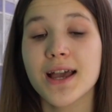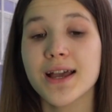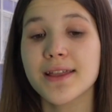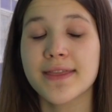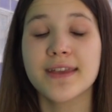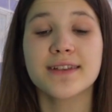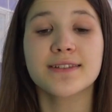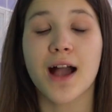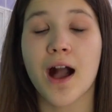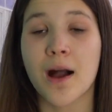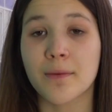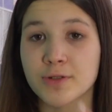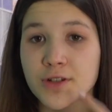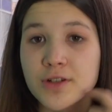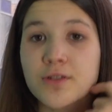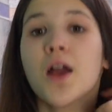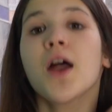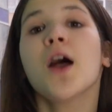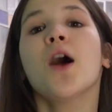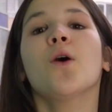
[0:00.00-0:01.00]
this
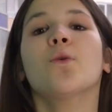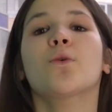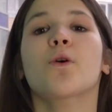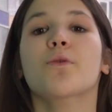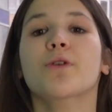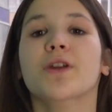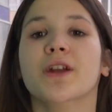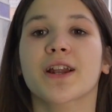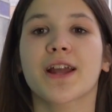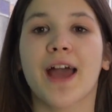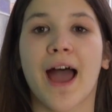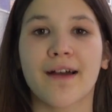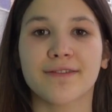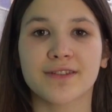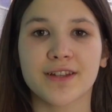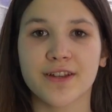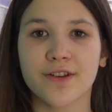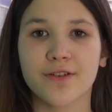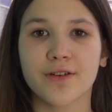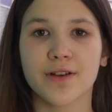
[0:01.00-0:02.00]
option, what we're going to have
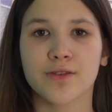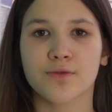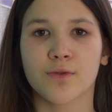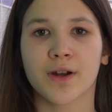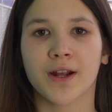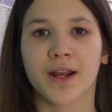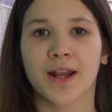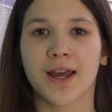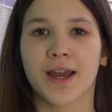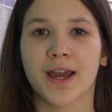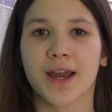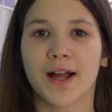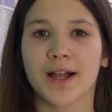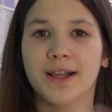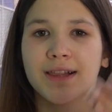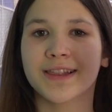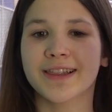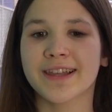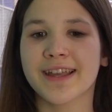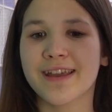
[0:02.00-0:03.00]
to do is we're going to
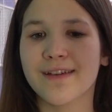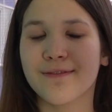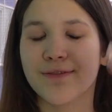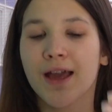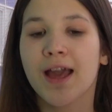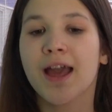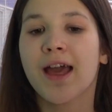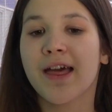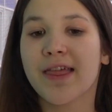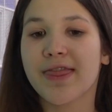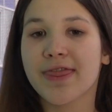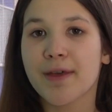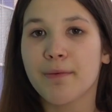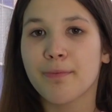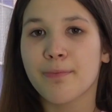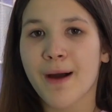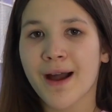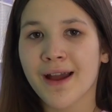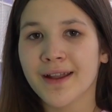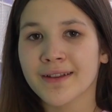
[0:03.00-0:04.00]
leave the
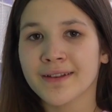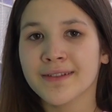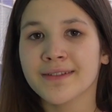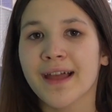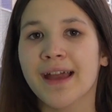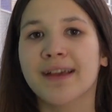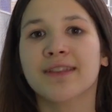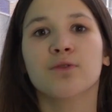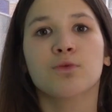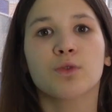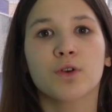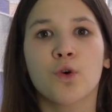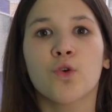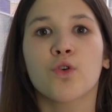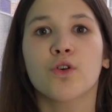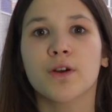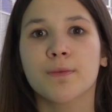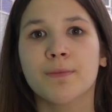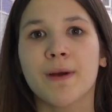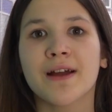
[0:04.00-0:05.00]
button, like the
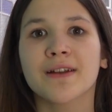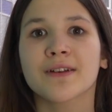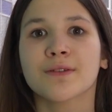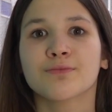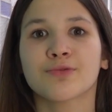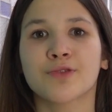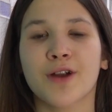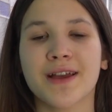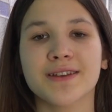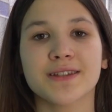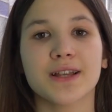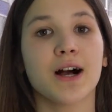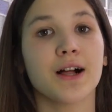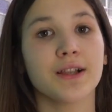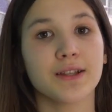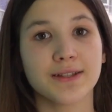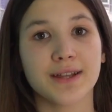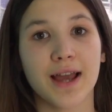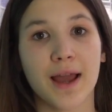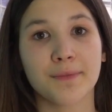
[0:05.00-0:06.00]
record button, pressed all
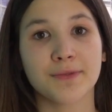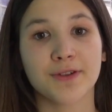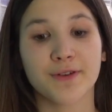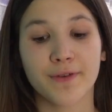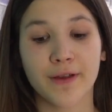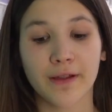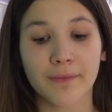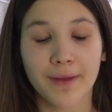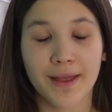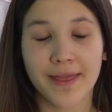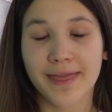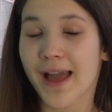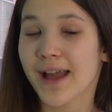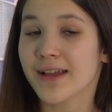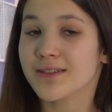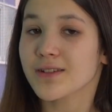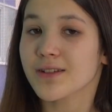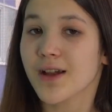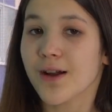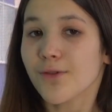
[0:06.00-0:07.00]
the time to film, and
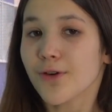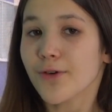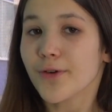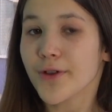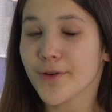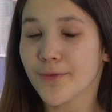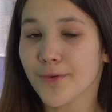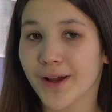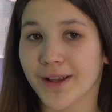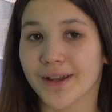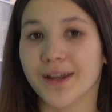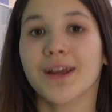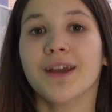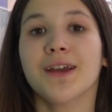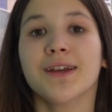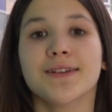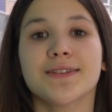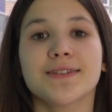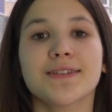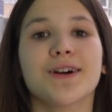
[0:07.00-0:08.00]
that's not what we want.
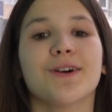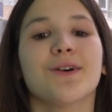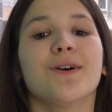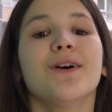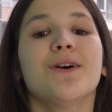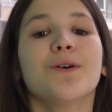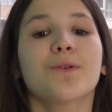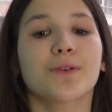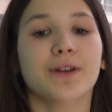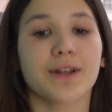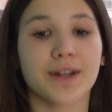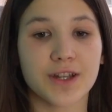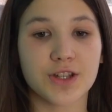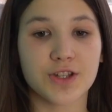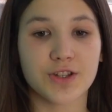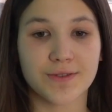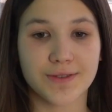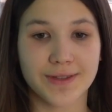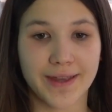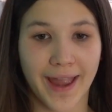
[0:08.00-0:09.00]
So we're going
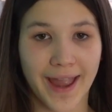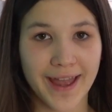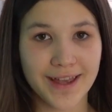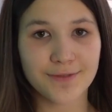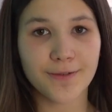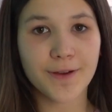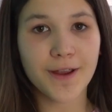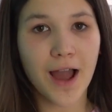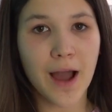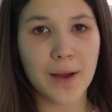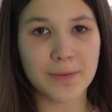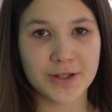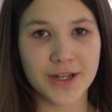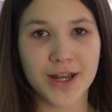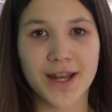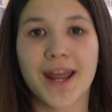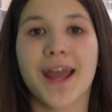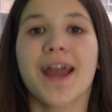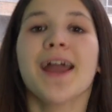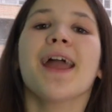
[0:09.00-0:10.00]
to choose the hands-free
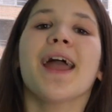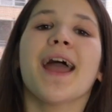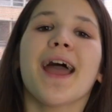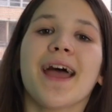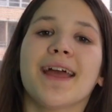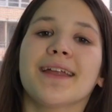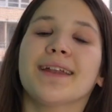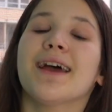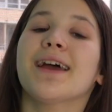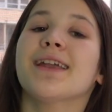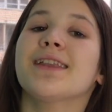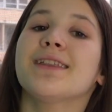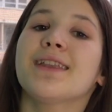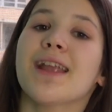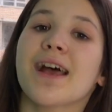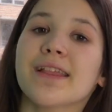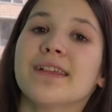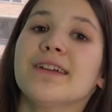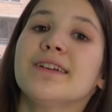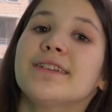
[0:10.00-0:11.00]
option. And
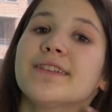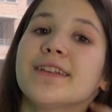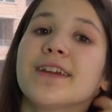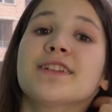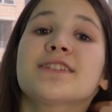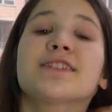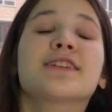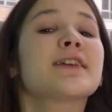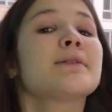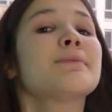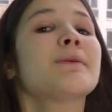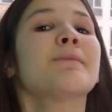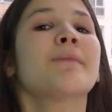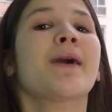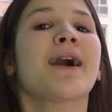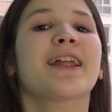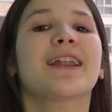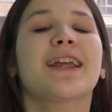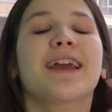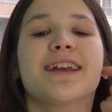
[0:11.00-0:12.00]
another thing to keep in
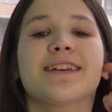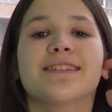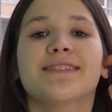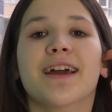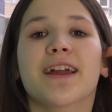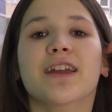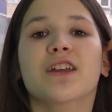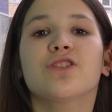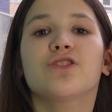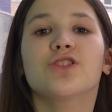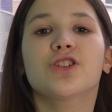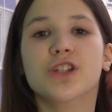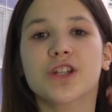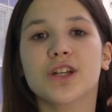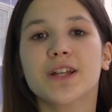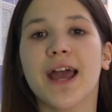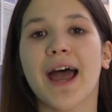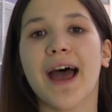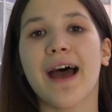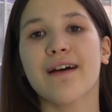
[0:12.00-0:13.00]
mind is that you
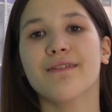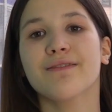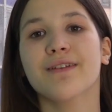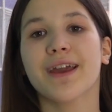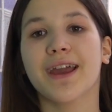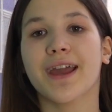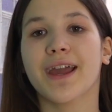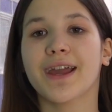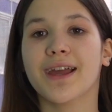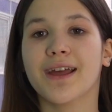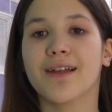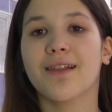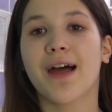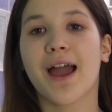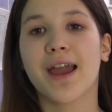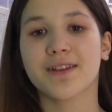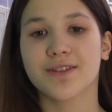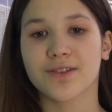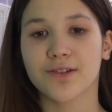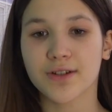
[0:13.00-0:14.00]
should have a
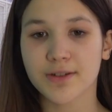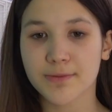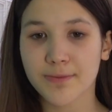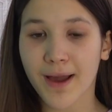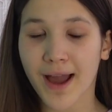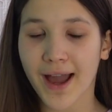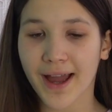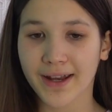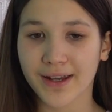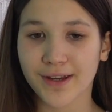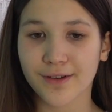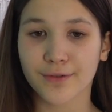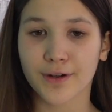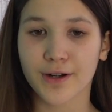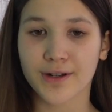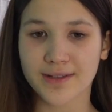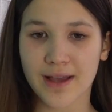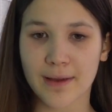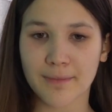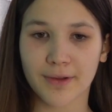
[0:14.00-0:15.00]
light source behind you. For
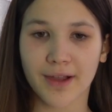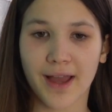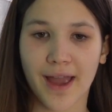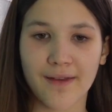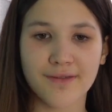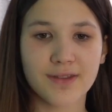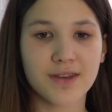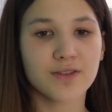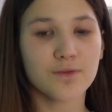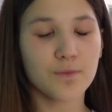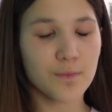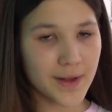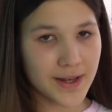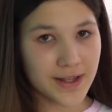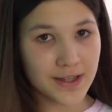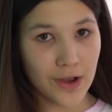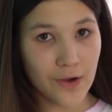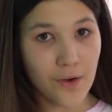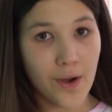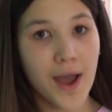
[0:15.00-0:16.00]
example, I have this
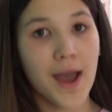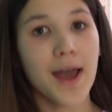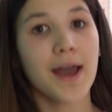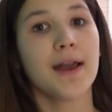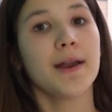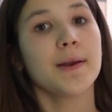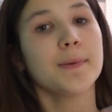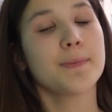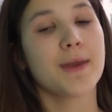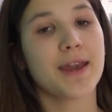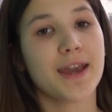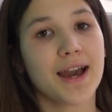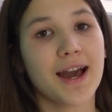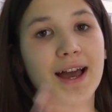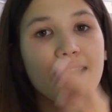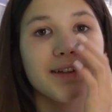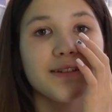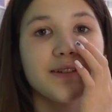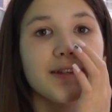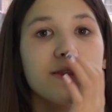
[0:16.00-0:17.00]
window,
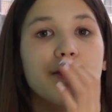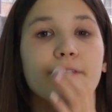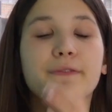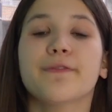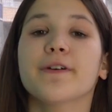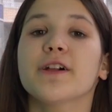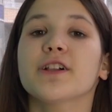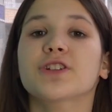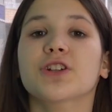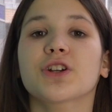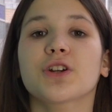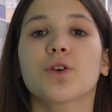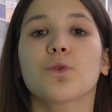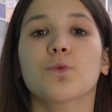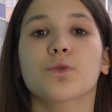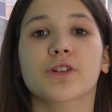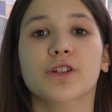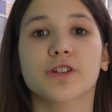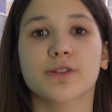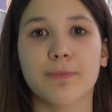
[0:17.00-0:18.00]
because the filter
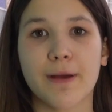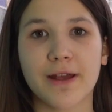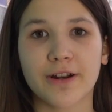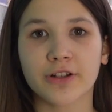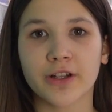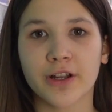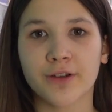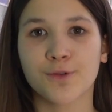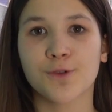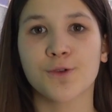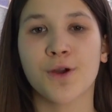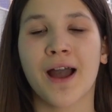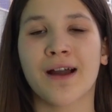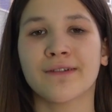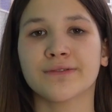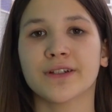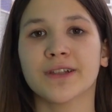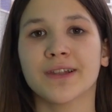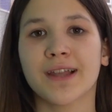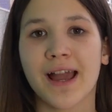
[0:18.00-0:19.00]
works better if you
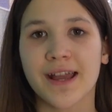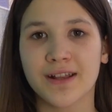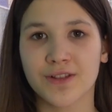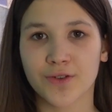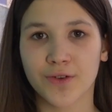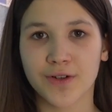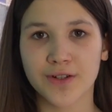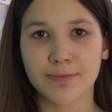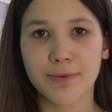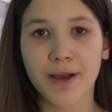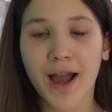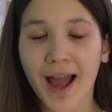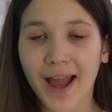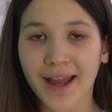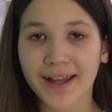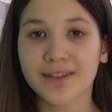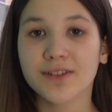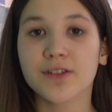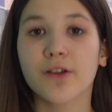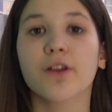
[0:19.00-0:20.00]
have a light source
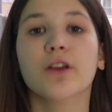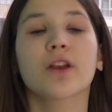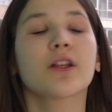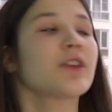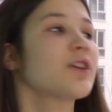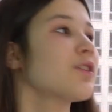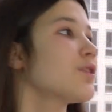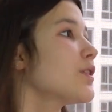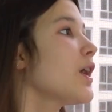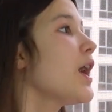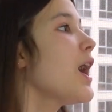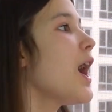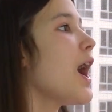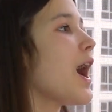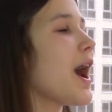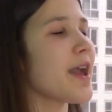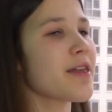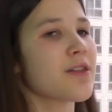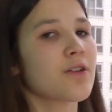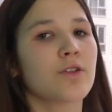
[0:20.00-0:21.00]
behind, so you can use
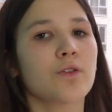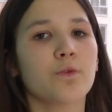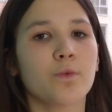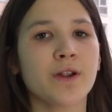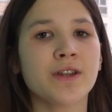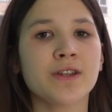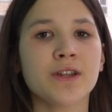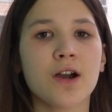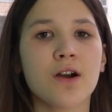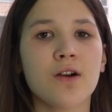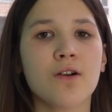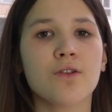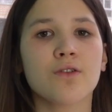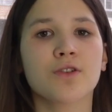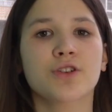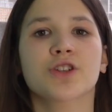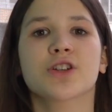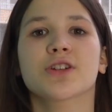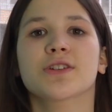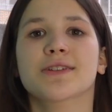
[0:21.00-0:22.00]
either a window
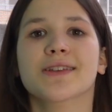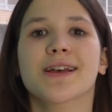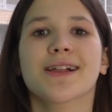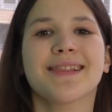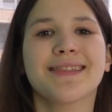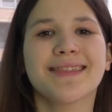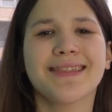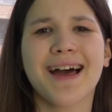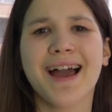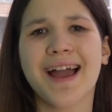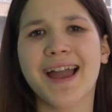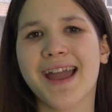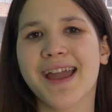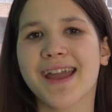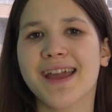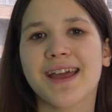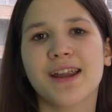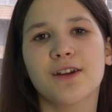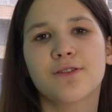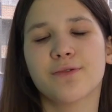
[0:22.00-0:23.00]
or just a
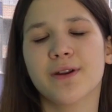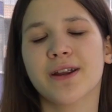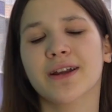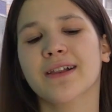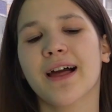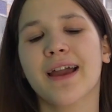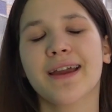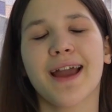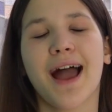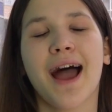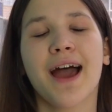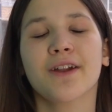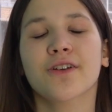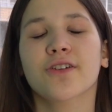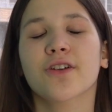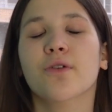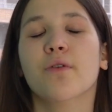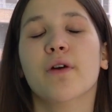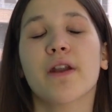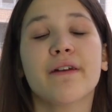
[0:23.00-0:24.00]
light, a ring light, I
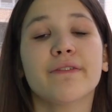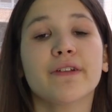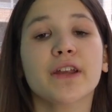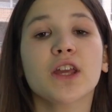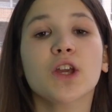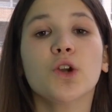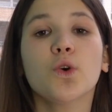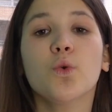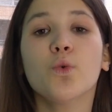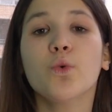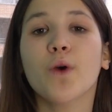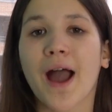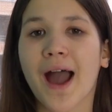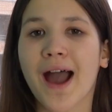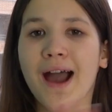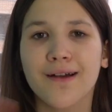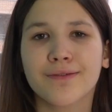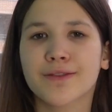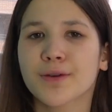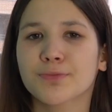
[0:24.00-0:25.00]
don't know, whatever you
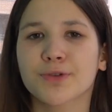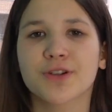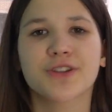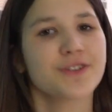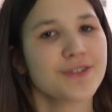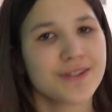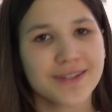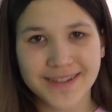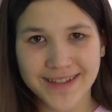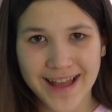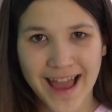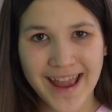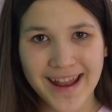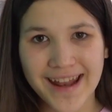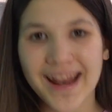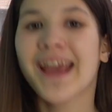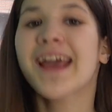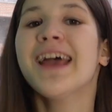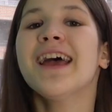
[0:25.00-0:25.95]
have that produces light,